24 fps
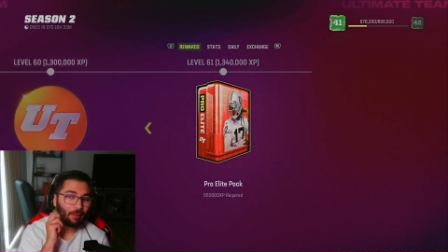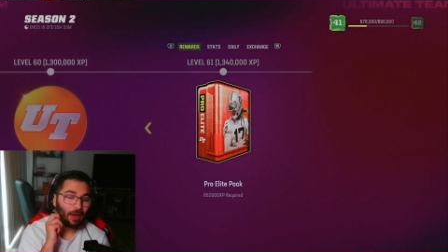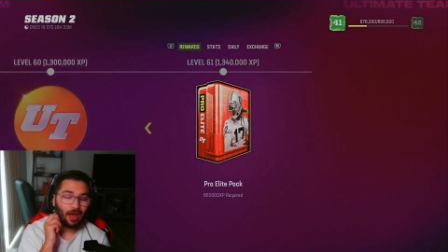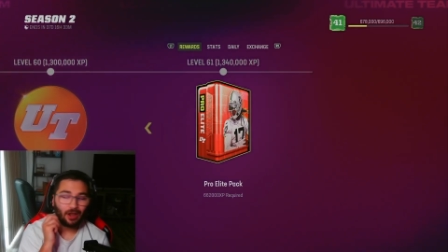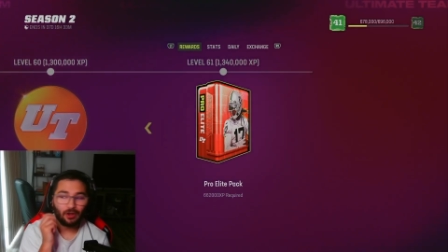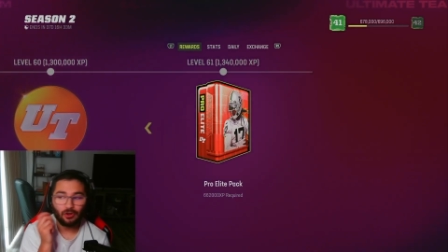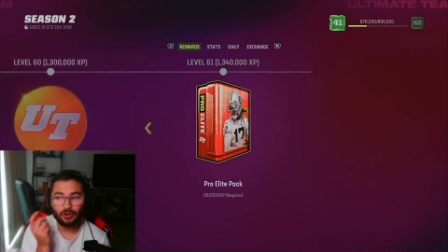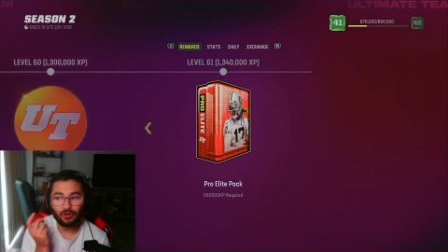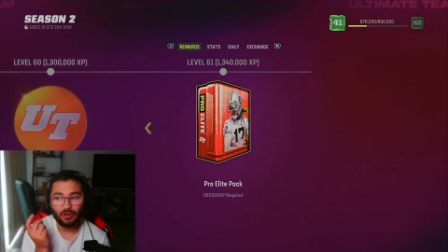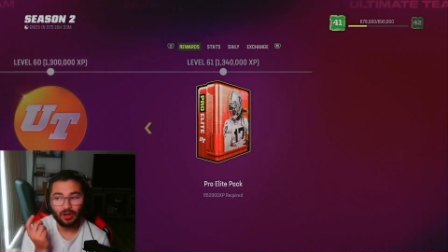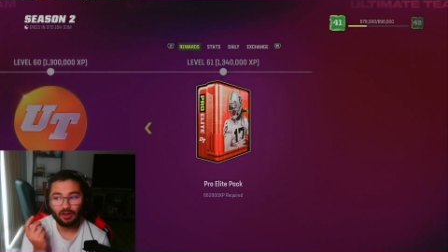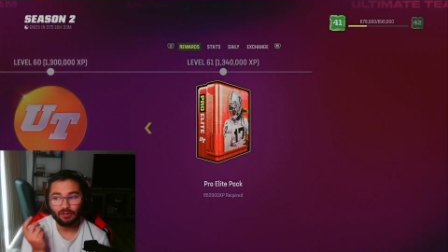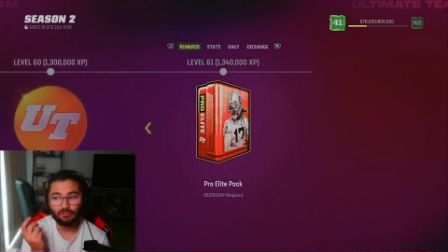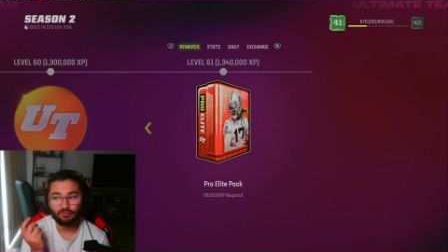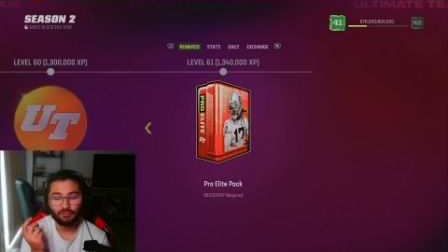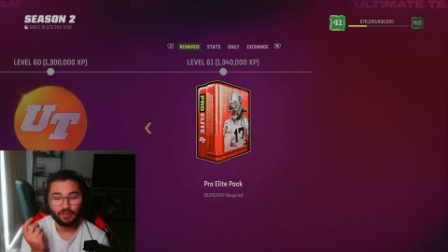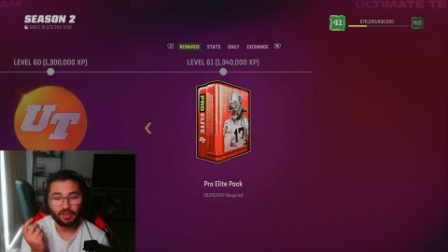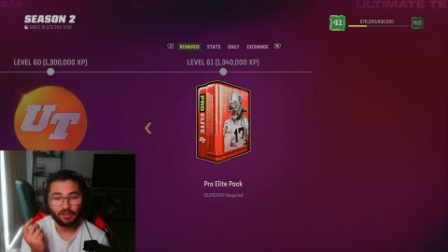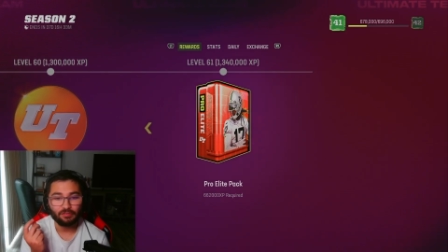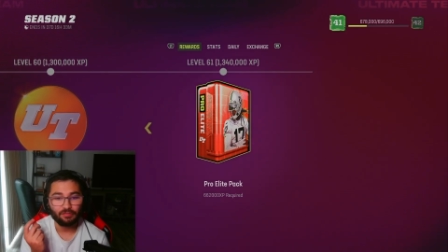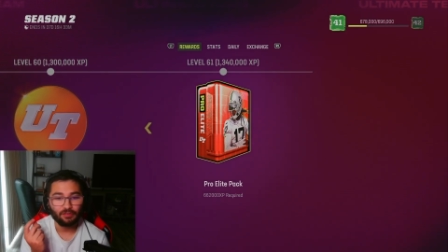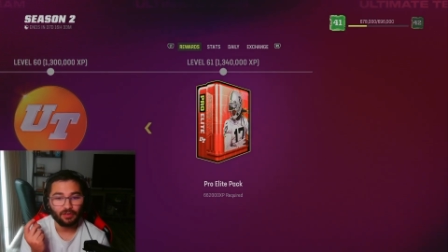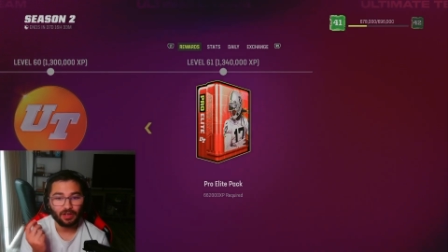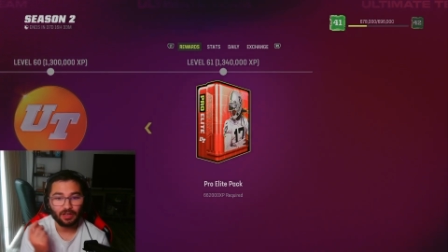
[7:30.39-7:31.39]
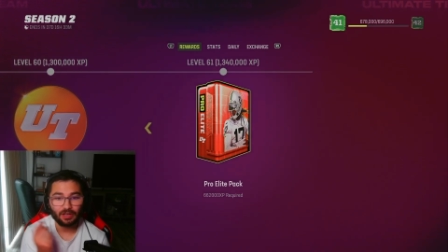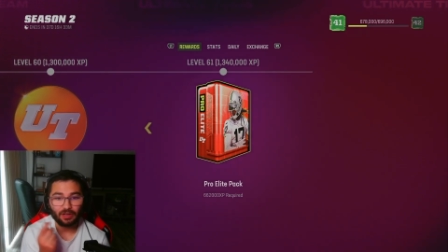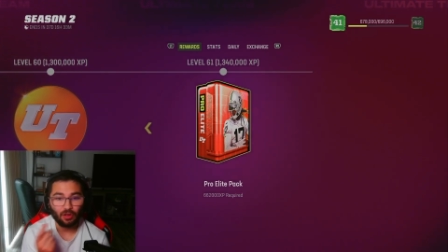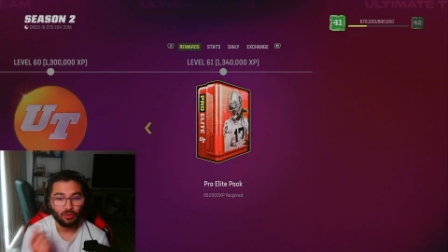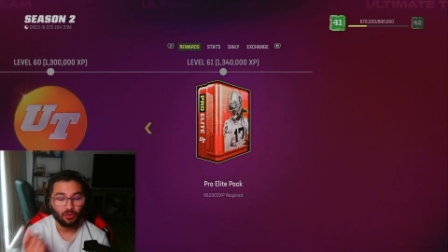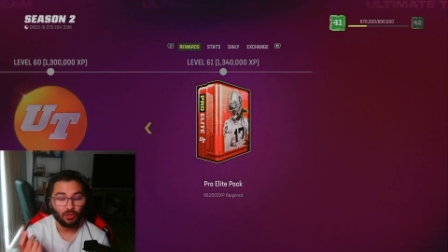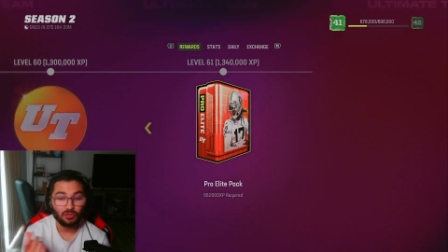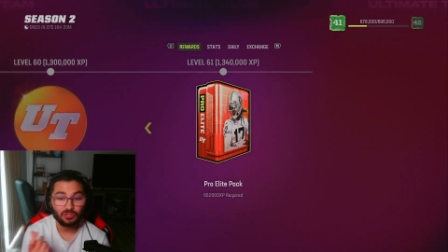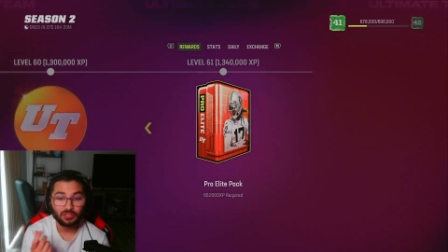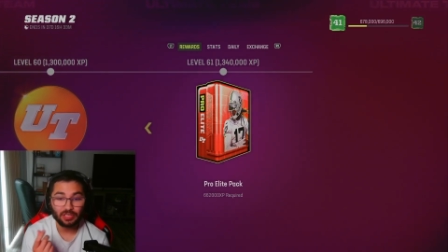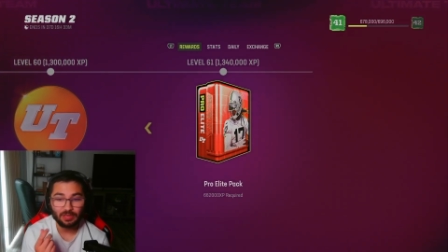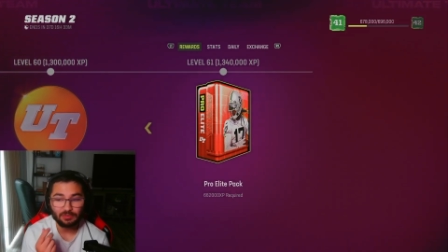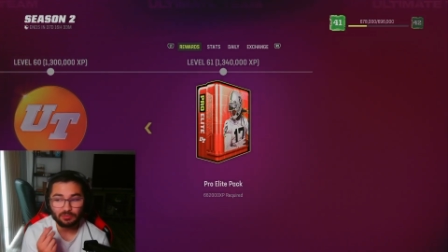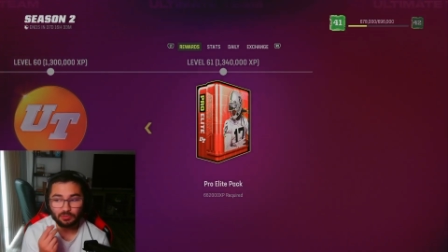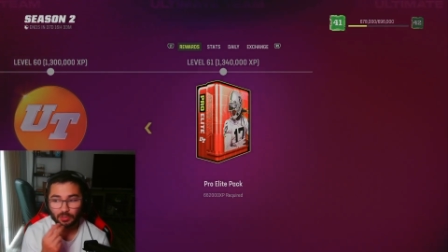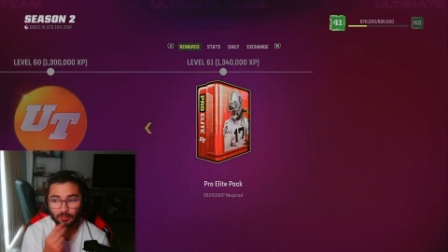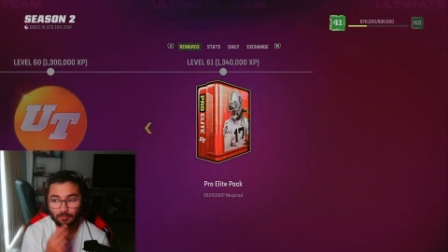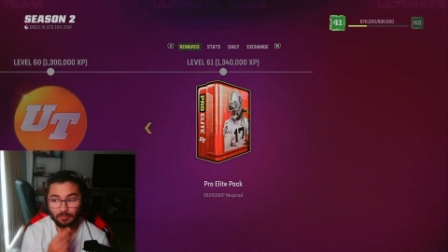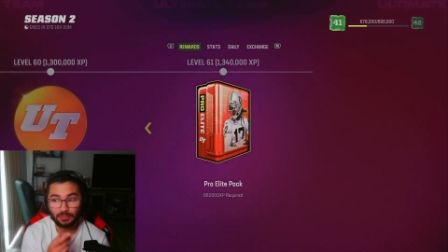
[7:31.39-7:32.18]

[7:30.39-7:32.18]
I don't know how FIFA and all those games work,